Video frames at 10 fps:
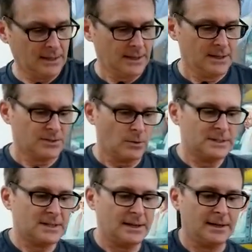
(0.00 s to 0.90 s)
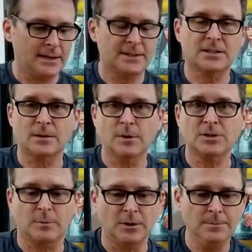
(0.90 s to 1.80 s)
So it's a
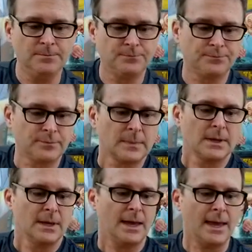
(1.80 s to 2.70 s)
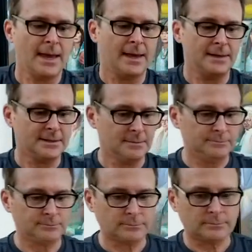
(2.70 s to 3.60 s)
submersible, and
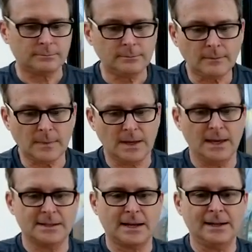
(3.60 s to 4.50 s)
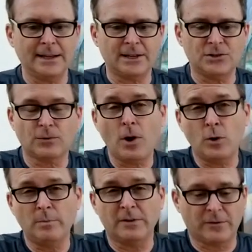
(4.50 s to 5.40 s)
it's kind of like a
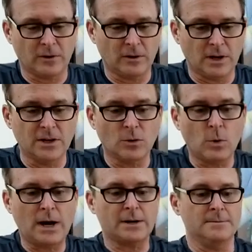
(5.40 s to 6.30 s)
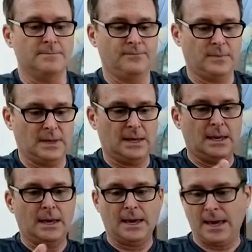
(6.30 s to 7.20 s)
drone but for underwater.
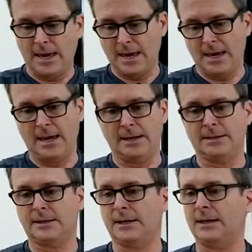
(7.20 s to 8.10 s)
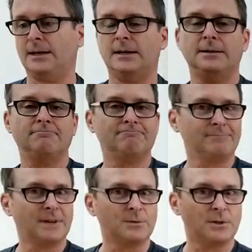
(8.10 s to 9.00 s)
And
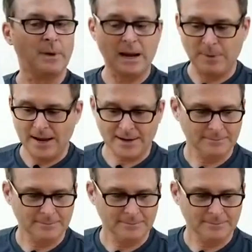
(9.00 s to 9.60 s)
comes with a backpack.